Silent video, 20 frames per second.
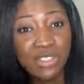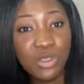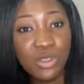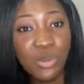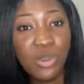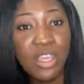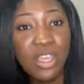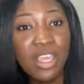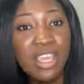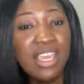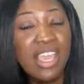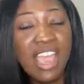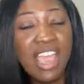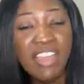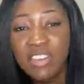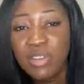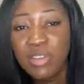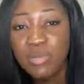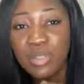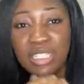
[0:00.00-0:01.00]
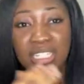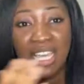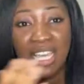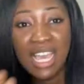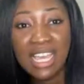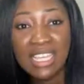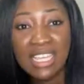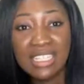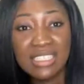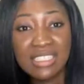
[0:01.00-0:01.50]
So everybody
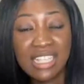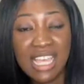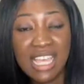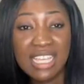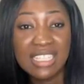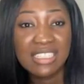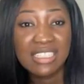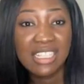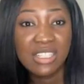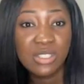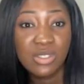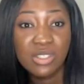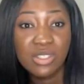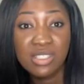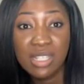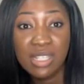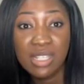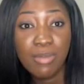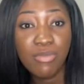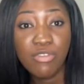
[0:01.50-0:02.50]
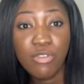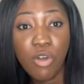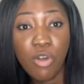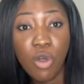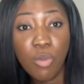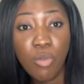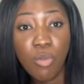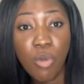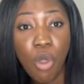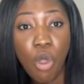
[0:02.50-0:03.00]
has access to some
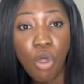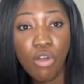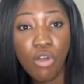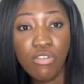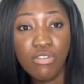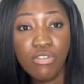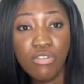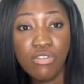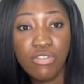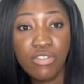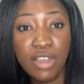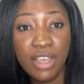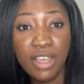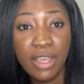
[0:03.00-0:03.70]
form of